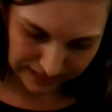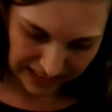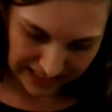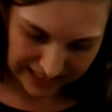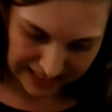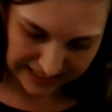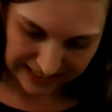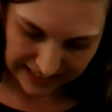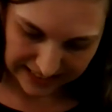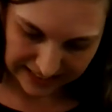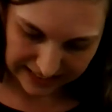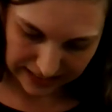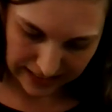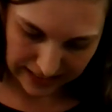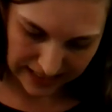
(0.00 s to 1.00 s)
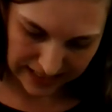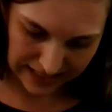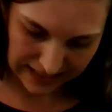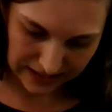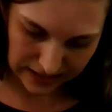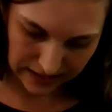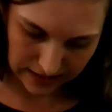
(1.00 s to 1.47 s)
he sent
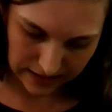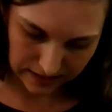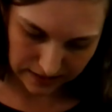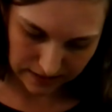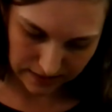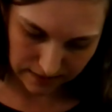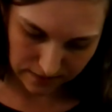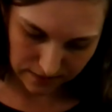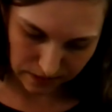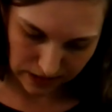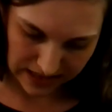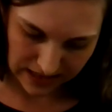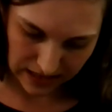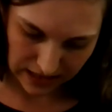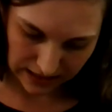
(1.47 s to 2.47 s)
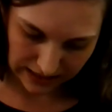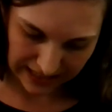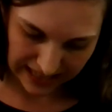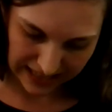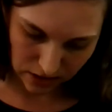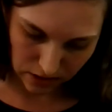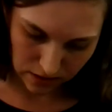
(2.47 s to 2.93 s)
his friend a
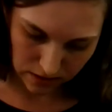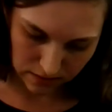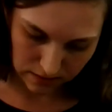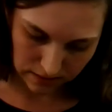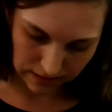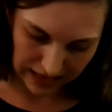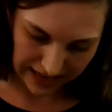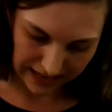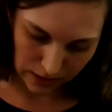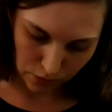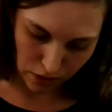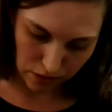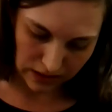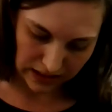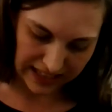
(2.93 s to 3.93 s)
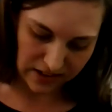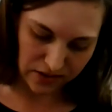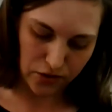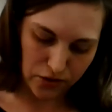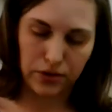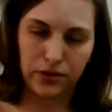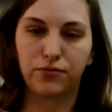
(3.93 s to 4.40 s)
letter. Yeah, he wrote a letter
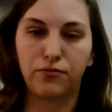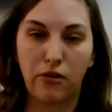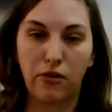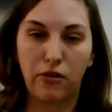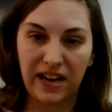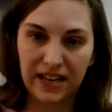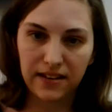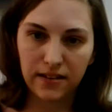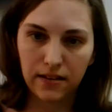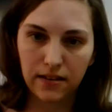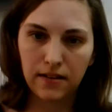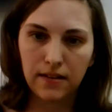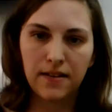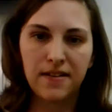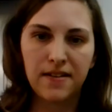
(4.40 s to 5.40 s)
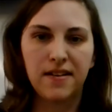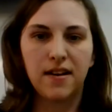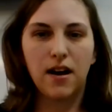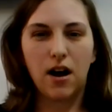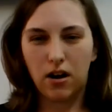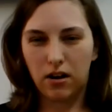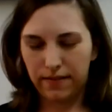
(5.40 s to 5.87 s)
to his friend.
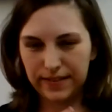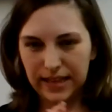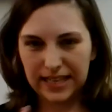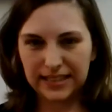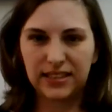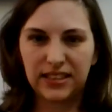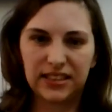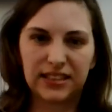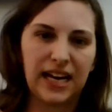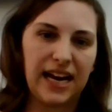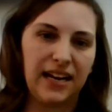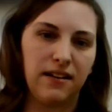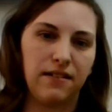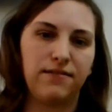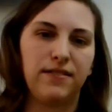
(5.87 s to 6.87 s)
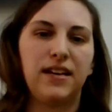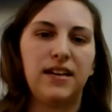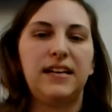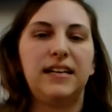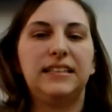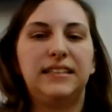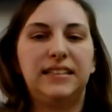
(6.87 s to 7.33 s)
All of that's just kind of
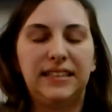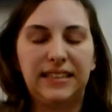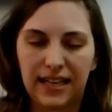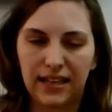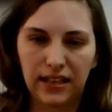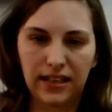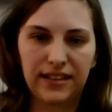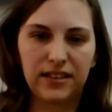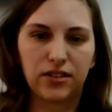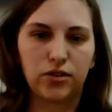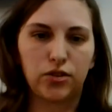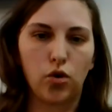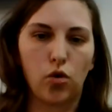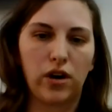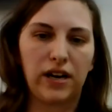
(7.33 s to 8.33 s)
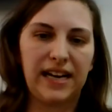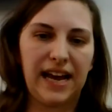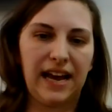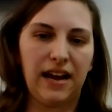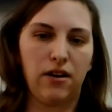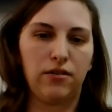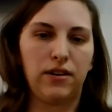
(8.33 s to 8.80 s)
settling the story
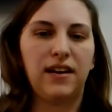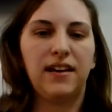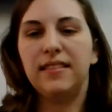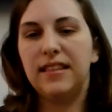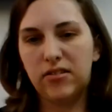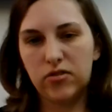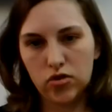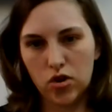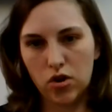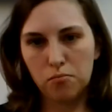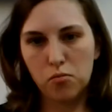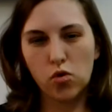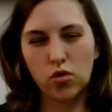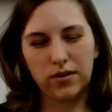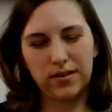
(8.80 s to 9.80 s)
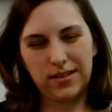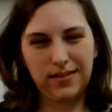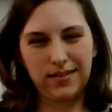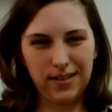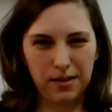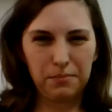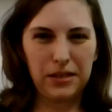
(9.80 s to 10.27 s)
down. There's no more
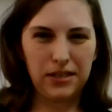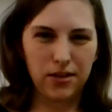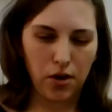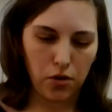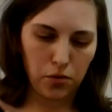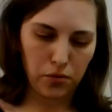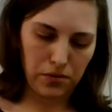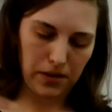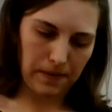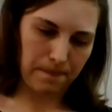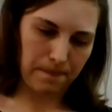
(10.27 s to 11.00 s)
to be told.